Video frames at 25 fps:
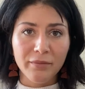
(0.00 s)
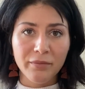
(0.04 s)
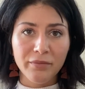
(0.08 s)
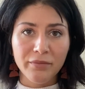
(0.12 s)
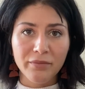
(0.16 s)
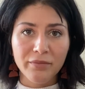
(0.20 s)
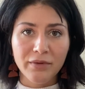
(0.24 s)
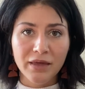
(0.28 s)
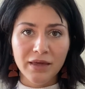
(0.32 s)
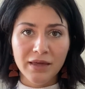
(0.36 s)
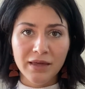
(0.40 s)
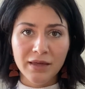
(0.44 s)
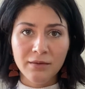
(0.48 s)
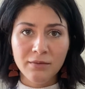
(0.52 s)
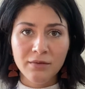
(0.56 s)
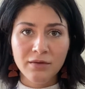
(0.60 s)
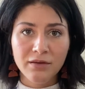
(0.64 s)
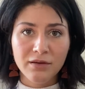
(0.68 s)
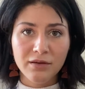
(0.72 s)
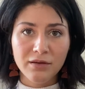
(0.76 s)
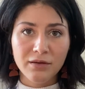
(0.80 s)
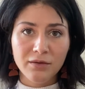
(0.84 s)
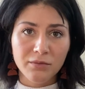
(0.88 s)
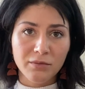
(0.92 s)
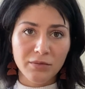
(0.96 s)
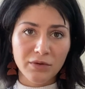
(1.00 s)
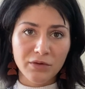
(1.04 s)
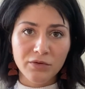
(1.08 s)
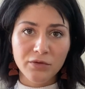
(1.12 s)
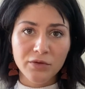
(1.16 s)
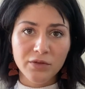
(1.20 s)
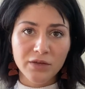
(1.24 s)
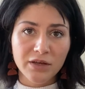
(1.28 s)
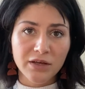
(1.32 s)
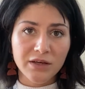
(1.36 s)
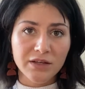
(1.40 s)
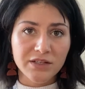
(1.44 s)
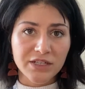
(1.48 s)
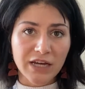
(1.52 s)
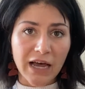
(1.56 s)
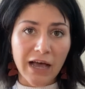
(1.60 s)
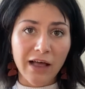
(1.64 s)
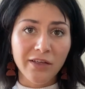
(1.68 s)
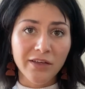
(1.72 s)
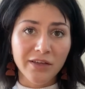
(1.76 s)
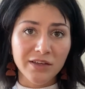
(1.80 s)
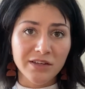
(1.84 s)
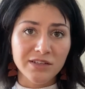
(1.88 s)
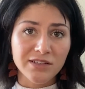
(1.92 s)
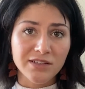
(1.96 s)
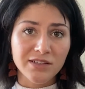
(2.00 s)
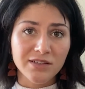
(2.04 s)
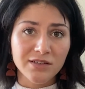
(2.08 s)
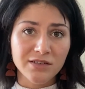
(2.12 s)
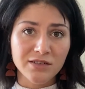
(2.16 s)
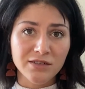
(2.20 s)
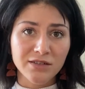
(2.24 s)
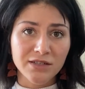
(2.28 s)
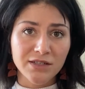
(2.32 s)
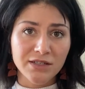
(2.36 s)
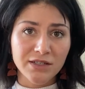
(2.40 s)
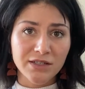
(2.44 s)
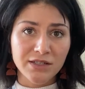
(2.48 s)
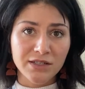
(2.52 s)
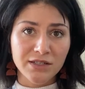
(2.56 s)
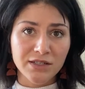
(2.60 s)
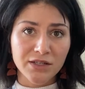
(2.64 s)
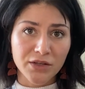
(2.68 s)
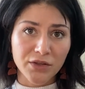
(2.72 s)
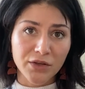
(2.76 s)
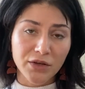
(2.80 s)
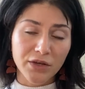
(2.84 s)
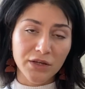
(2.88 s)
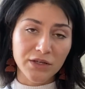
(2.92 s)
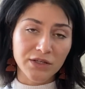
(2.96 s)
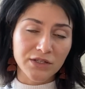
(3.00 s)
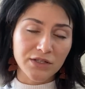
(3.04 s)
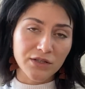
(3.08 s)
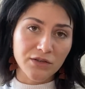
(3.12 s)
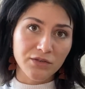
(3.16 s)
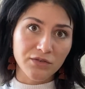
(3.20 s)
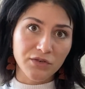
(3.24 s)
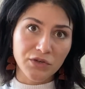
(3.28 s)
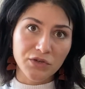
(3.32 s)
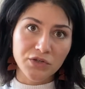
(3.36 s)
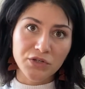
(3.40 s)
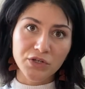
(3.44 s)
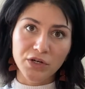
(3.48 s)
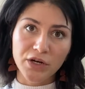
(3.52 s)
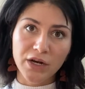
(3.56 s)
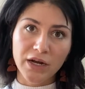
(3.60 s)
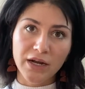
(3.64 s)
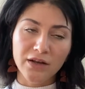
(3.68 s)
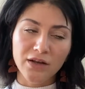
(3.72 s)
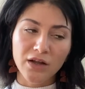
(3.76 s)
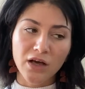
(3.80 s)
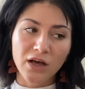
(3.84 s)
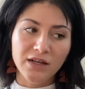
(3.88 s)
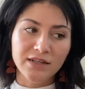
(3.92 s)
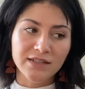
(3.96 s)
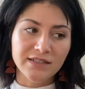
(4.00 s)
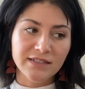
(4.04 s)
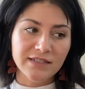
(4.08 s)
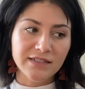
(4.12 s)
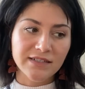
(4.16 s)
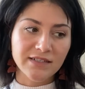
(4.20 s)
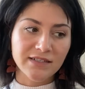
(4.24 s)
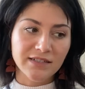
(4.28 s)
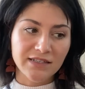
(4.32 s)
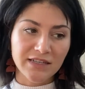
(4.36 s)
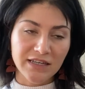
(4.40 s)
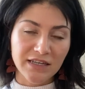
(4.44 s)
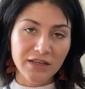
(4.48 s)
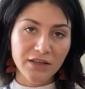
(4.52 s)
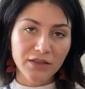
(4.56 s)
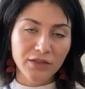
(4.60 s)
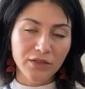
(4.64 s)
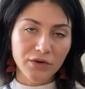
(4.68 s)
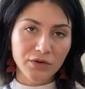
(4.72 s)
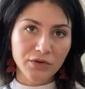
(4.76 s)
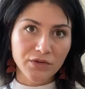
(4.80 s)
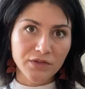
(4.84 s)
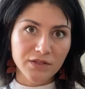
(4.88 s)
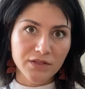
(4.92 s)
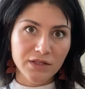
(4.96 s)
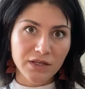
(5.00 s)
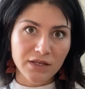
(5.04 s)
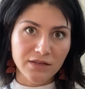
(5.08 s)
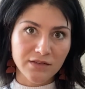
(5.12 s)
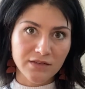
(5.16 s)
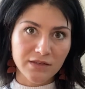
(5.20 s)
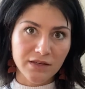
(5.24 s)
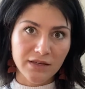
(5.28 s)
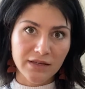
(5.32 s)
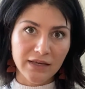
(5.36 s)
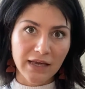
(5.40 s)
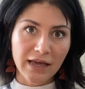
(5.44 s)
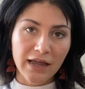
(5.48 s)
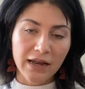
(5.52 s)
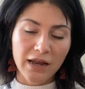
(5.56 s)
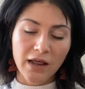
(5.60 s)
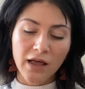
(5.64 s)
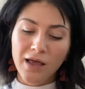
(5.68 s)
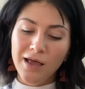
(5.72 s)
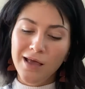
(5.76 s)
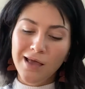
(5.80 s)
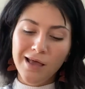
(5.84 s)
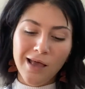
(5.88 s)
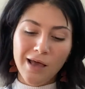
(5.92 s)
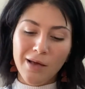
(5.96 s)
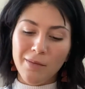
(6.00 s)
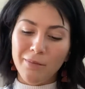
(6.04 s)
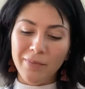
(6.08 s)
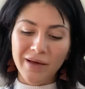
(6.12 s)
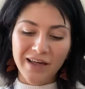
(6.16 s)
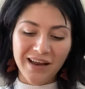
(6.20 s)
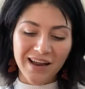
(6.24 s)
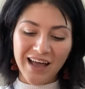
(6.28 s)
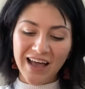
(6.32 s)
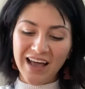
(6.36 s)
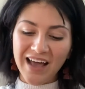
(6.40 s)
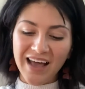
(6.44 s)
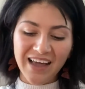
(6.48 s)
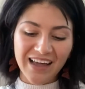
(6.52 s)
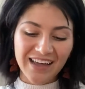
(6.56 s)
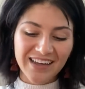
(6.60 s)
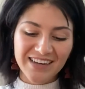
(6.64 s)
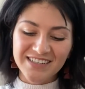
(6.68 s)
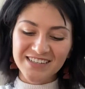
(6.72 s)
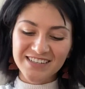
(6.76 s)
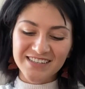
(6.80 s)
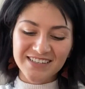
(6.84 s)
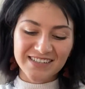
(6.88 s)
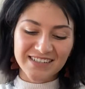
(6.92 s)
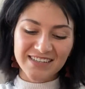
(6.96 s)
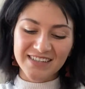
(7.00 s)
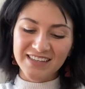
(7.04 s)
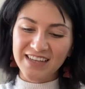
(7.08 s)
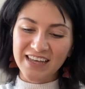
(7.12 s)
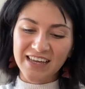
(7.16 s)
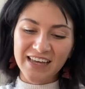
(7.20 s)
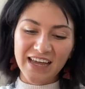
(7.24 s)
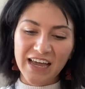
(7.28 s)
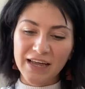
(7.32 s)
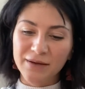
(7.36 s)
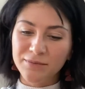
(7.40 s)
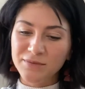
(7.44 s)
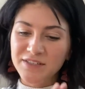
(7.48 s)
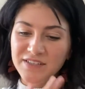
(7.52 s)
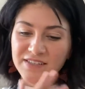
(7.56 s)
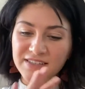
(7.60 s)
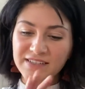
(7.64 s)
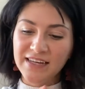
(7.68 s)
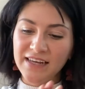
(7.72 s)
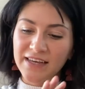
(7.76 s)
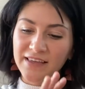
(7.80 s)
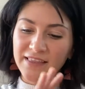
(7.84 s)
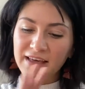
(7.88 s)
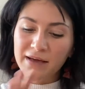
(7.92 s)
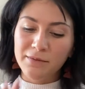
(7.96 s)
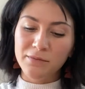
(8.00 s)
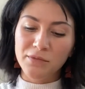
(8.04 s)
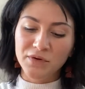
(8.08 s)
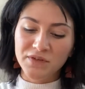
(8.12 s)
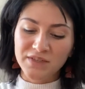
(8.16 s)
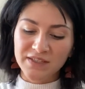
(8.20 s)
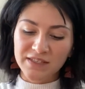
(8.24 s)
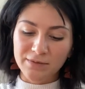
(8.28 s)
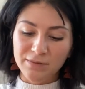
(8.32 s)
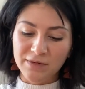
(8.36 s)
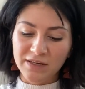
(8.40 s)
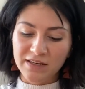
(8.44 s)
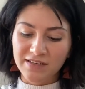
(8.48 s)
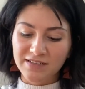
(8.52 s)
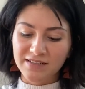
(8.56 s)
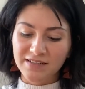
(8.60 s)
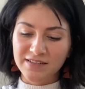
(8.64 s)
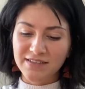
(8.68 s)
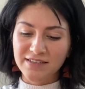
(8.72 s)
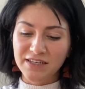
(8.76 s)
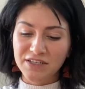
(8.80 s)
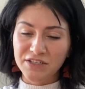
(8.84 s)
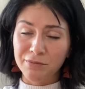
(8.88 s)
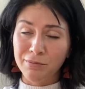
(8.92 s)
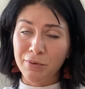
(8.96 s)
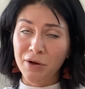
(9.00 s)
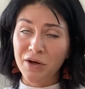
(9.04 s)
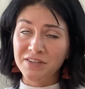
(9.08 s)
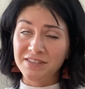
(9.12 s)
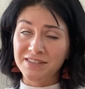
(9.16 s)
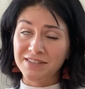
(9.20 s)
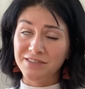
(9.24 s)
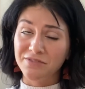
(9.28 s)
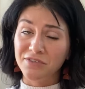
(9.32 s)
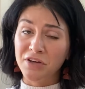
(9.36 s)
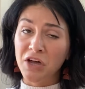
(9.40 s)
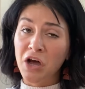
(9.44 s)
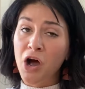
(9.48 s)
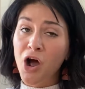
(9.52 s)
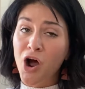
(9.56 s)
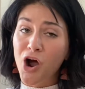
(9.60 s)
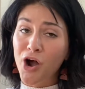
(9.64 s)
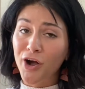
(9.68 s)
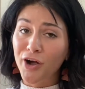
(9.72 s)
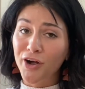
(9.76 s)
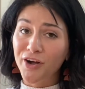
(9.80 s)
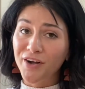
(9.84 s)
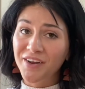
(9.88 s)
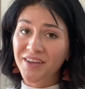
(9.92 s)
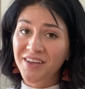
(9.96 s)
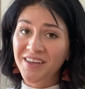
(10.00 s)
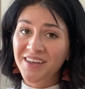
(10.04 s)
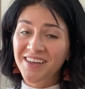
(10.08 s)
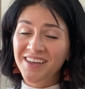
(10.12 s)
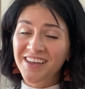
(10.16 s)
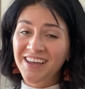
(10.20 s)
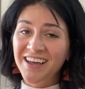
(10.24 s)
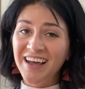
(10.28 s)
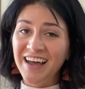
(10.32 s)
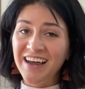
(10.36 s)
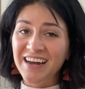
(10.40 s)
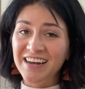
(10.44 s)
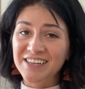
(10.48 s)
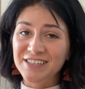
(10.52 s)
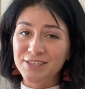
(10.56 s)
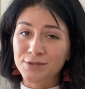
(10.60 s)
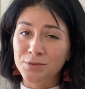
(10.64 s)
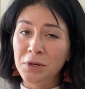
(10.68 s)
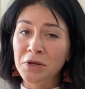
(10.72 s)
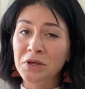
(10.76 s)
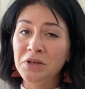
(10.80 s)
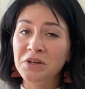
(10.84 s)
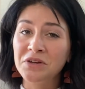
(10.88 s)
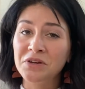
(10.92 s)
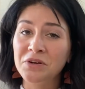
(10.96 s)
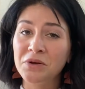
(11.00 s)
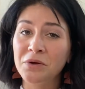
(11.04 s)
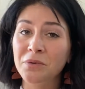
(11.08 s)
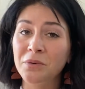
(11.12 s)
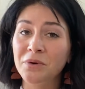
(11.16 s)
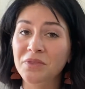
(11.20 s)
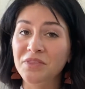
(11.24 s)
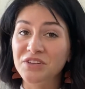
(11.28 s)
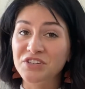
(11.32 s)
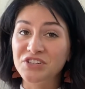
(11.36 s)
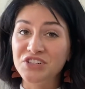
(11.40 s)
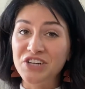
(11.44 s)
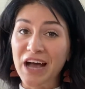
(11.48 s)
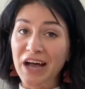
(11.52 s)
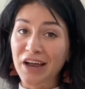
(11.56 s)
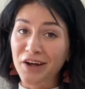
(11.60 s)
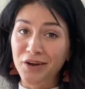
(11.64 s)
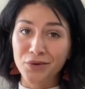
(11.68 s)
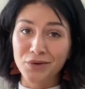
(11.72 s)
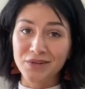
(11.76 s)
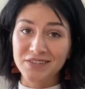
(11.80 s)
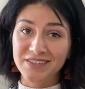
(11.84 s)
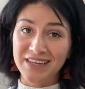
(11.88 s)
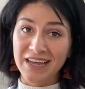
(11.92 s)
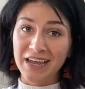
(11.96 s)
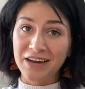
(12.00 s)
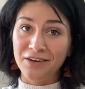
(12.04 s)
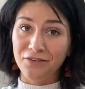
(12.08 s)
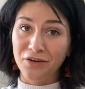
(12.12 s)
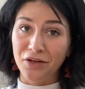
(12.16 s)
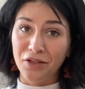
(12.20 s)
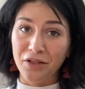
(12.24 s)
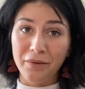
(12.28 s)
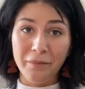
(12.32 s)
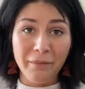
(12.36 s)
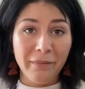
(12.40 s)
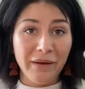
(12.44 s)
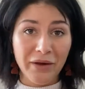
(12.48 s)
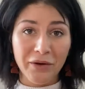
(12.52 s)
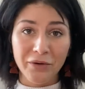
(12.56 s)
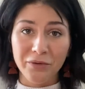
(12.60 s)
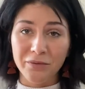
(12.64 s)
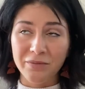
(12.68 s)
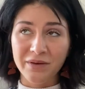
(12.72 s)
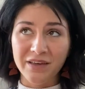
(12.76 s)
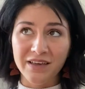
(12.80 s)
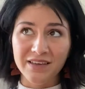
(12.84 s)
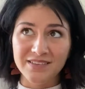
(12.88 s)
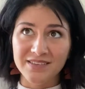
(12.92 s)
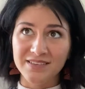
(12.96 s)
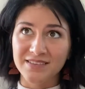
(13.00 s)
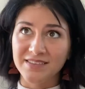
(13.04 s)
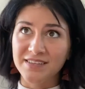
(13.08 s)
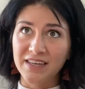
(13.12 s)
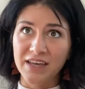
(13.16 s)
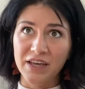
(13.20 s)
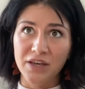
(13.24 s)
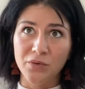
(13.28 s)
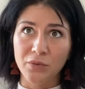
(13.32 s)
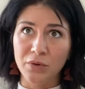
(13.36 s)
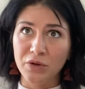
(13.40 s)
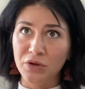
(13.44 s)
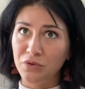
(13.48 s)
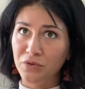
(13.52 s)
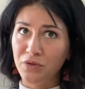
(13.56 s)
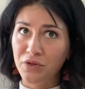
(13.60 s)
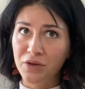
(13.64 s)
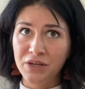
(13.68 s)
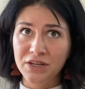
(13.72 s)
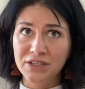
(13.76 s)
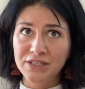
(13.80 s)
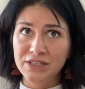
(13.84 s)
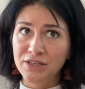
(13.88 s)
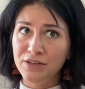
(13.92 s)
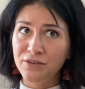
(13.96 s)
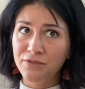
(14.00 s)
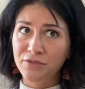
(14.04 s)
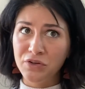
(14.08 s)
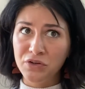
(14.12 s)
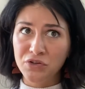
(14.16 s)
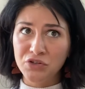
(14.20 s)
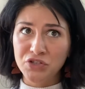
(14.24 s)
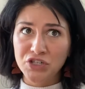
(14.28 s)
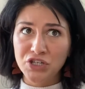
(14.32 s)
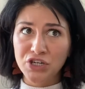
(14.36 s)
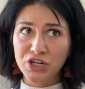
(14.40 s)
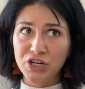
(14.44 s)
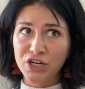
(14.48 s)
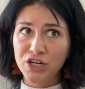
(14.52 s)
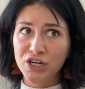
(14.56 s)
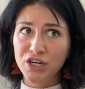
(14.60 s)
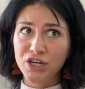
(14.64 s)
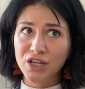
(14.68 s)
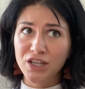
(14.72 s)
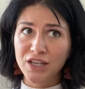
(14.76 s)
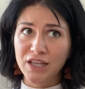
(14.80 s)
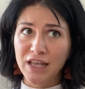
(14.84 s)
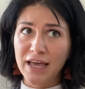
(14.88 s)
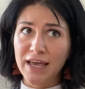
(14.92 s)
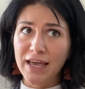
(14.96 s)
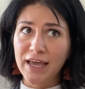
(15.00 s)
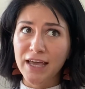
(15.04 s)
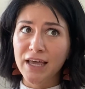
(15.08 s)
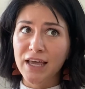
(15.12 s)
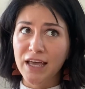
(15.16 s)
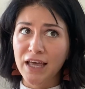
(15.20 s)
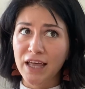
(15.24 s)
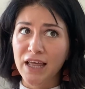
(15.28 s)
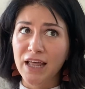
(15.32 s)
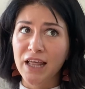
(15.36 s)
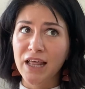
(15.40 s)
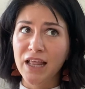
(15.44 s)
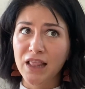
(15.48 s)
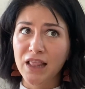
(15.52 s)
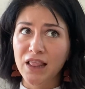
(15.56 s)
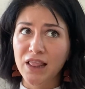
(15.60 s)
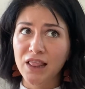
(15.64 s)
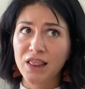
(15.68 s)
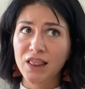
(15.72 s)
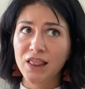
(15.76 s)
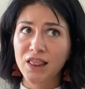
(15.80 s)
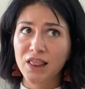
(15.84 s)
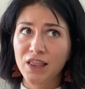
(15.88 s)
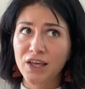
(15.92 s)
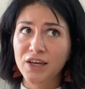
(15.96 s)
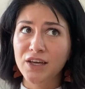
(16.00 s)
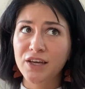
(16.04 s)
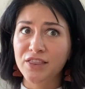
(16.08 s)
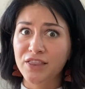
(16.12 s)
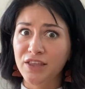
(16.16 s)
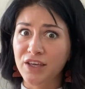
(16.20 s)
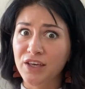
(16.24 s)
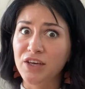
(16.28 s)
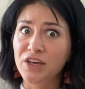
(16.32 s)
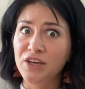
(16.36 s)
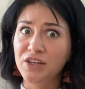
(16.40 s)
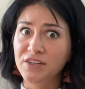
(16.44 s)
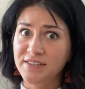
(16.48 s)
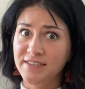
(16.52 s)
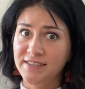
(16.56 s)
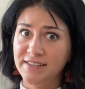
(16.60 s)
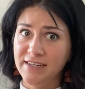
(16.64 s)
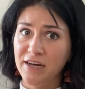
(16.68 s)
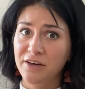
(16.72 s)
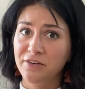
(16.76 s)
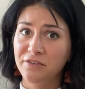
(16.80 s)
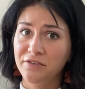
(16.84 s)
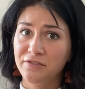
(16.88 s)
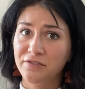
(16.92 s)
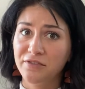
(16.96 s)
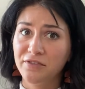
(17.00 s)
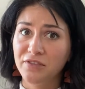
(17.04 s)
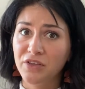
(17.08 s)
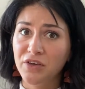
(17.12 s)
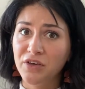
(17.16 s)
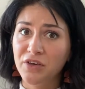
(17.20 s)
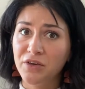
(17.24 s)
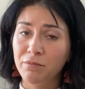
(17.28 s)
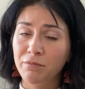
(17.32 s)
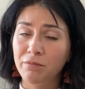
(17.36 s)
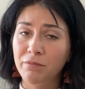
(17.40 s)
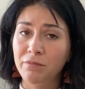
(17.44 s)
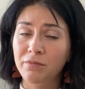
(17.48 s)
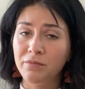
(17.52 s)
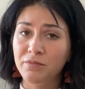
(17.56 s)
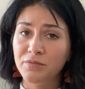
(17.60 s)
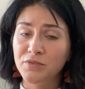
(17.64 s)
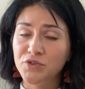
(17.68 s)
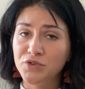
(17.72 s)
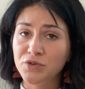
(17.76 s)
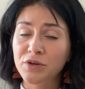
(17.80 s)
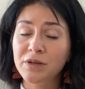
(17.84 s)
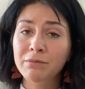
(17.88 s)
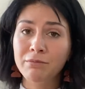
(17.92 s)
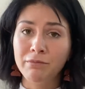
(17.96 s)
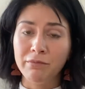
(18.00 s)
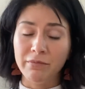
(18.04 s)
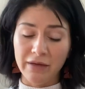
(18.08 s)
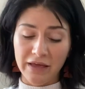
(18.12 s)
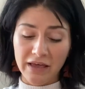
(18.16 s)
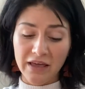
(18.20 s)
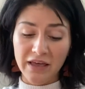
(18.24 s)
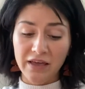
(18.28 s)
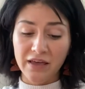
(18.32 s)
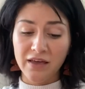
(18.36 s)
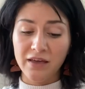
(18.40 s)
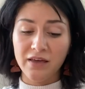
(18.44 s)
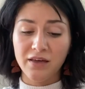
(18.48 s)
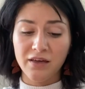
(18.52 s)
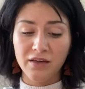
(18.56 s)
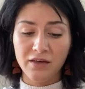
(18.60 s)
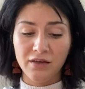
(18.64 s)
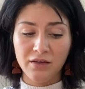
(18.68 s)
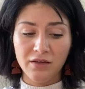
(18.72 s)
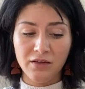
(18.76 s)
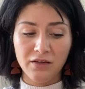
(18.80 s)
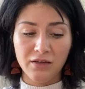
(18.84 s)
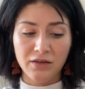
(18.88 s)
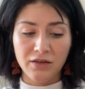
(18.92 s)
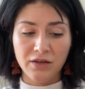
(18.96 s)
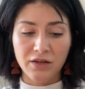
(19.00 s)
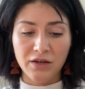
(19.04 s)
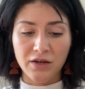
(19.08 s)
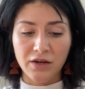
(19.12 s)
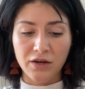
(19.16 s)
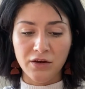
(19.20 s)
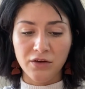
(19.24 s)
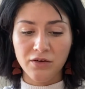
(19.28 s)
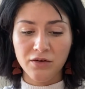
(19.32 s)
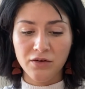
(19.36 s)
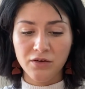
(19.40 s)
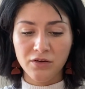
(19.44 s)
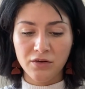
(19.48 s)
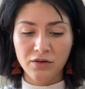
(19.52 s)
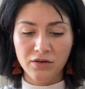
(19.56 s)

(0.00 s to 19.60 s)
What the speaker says: it can be really a challenge to look into the future and not see those things again. But I'm just saying that mostly because it's such a positive card. And I just want you to know what the shadow is kind of all about, because it's like when you look into the future, like look at the good stuff, dream big, you know.